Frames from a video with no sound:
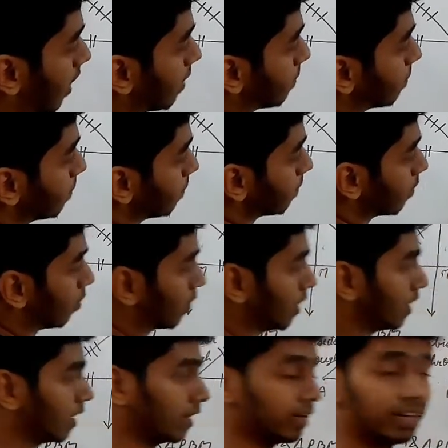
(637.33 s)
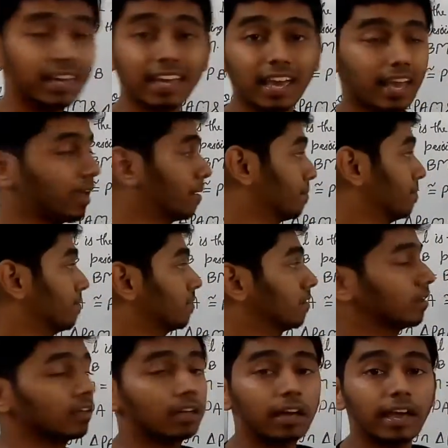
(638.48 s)
M, okay, take M,
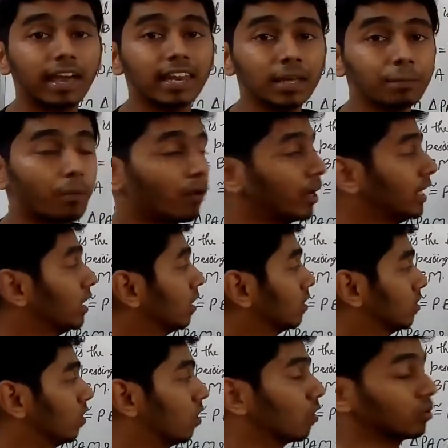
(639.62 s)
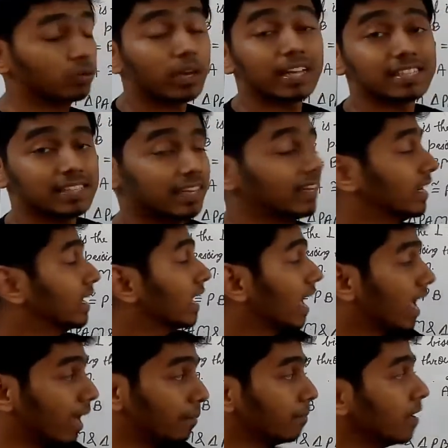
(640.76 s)
any point, or you can say take
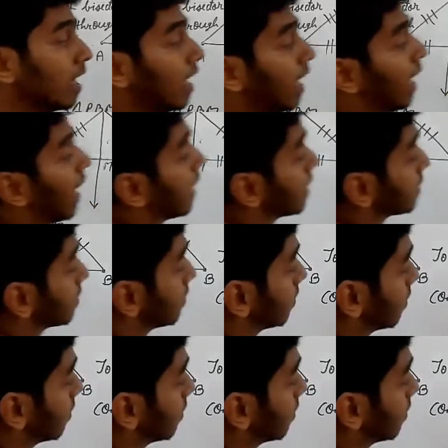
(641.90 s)
M as